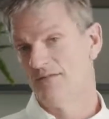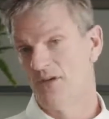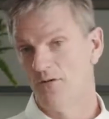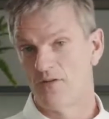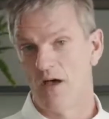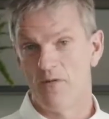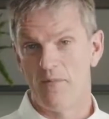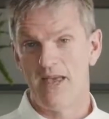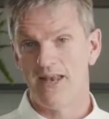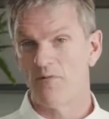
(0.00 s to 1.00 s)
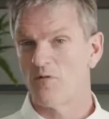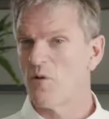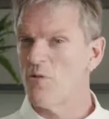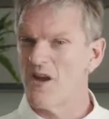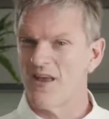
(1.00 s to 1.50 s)
Used up the mediums. We
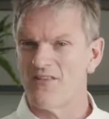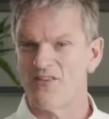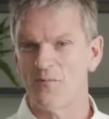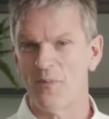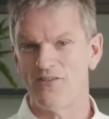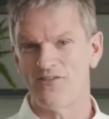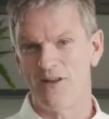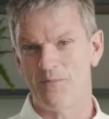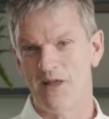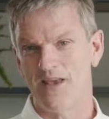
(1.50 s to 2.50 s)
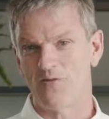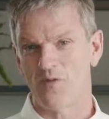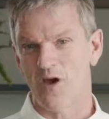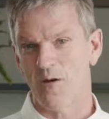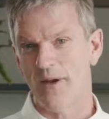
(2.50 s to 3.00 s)
weren't especially pleased
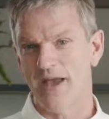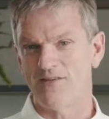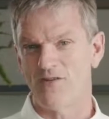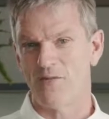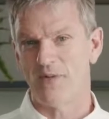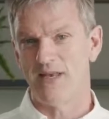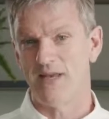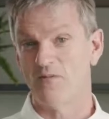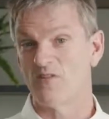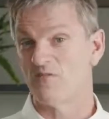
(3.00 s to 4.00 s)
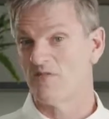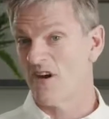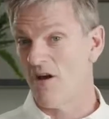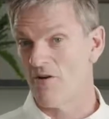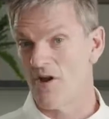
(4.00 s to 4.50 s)
with our pace on the mediums. The
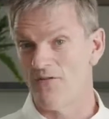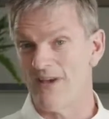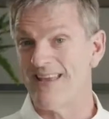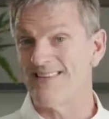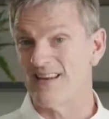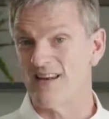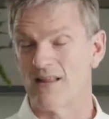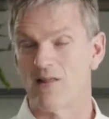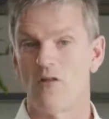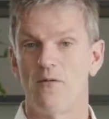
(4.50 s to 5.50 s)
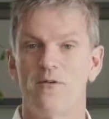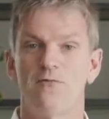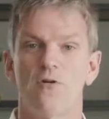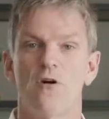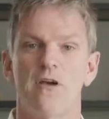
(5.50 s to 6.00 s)
car had overheated a little on them,
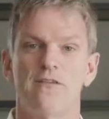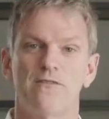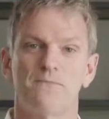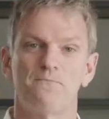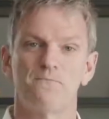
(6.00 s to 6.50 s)
if we're honest.